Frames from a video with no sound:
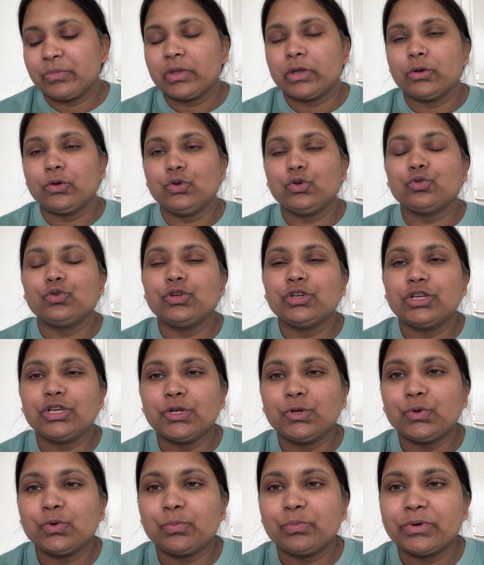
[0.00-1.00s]
You
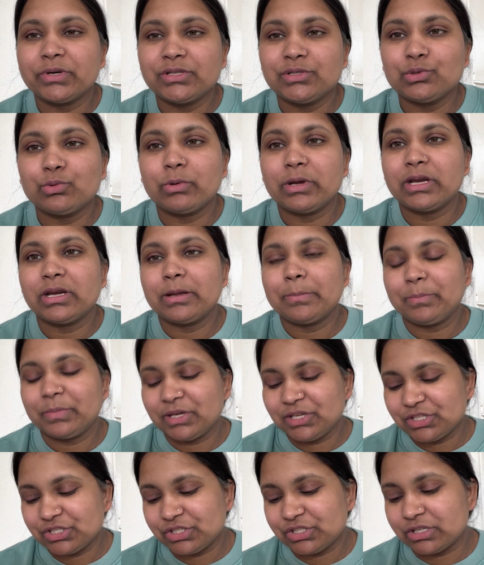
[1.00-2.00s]
need to persuade a
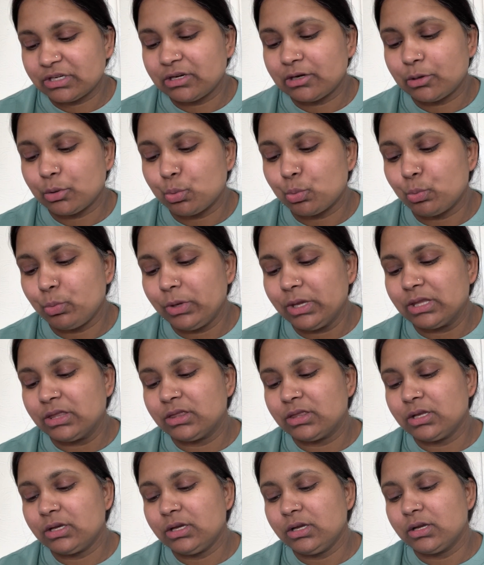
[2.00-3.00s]
patient
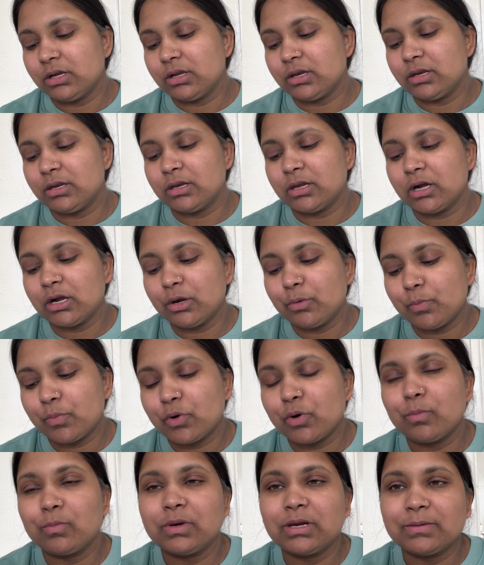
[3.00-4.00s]
with lung
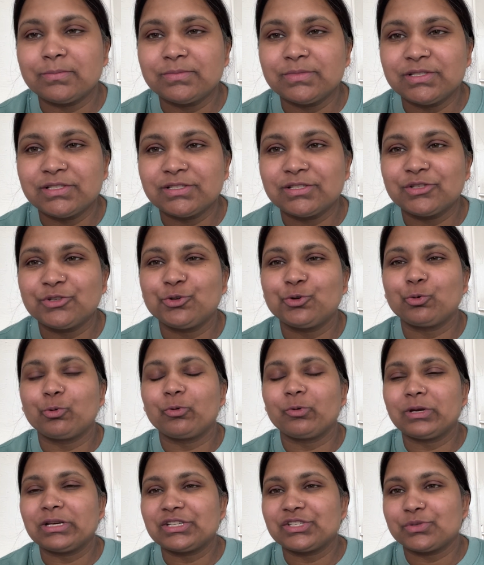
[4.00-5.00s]
problems to
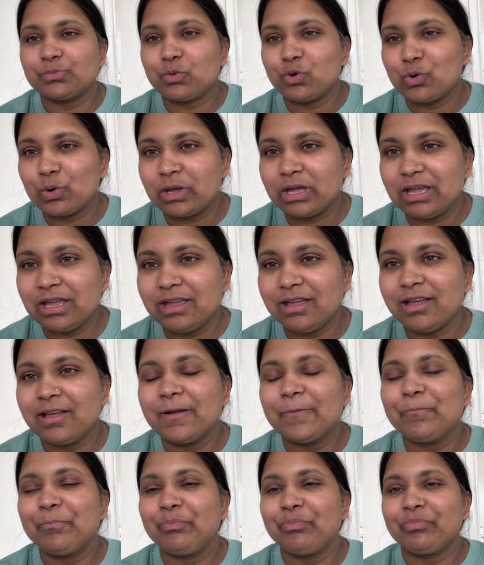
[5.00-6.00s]
quit smoking.
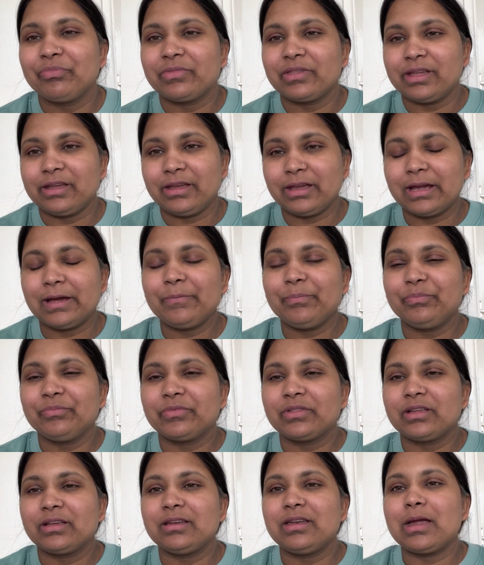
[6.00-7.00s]
Yeah.
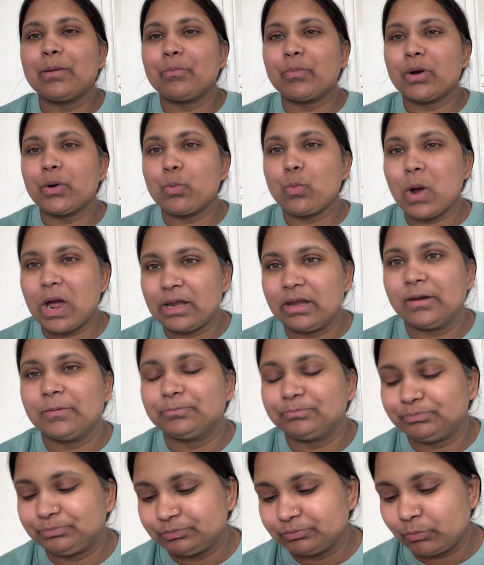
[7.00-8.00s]
Number one,
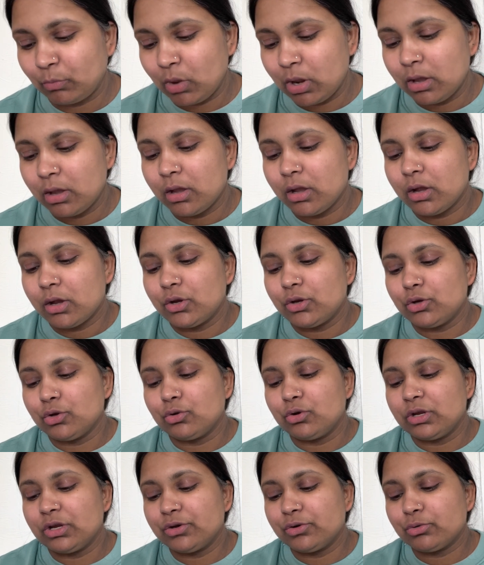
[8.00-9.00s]
you
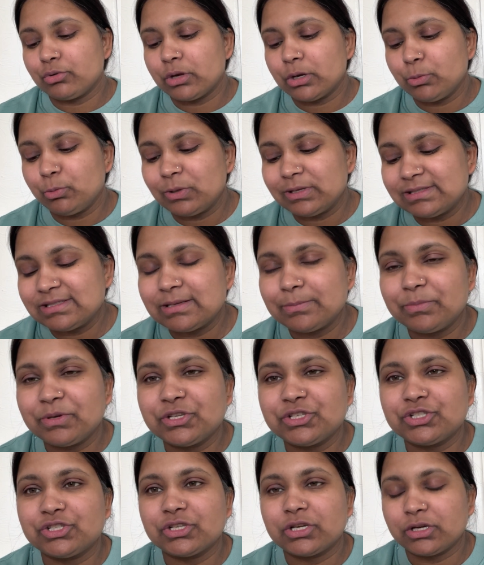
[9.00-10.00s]
need to convince a
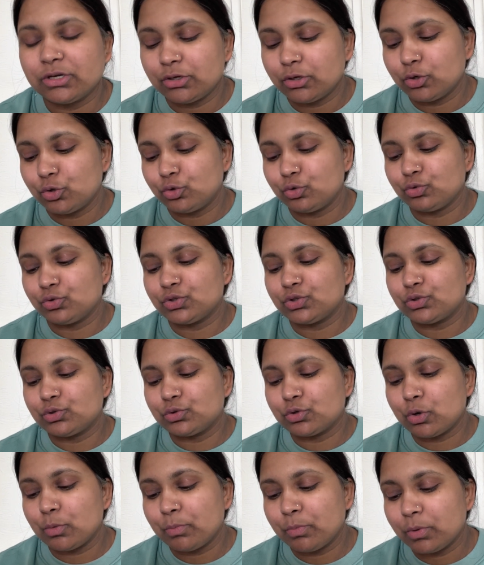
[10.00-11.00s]
patient to
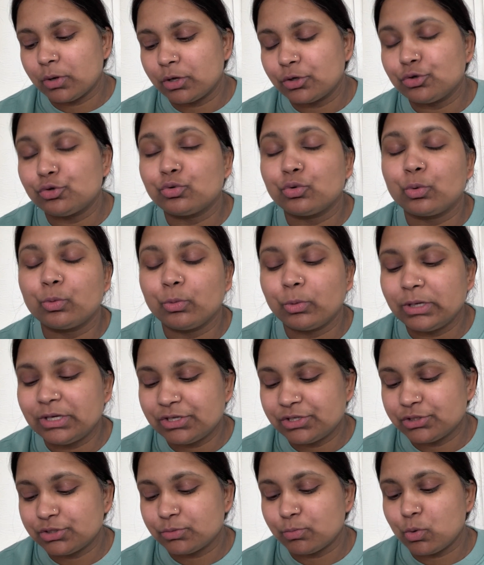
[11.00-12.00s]
stop to quit
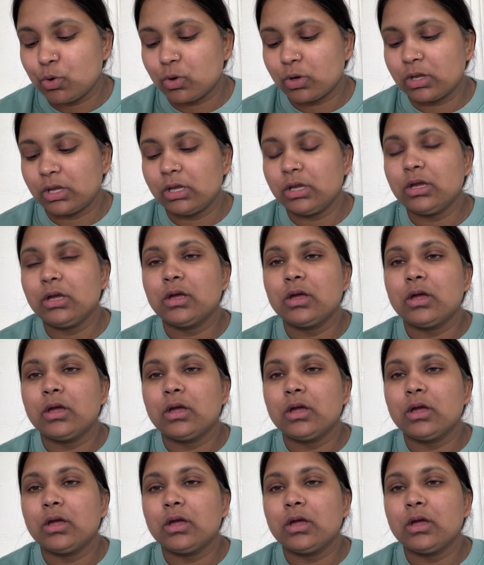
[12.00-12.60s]
smoking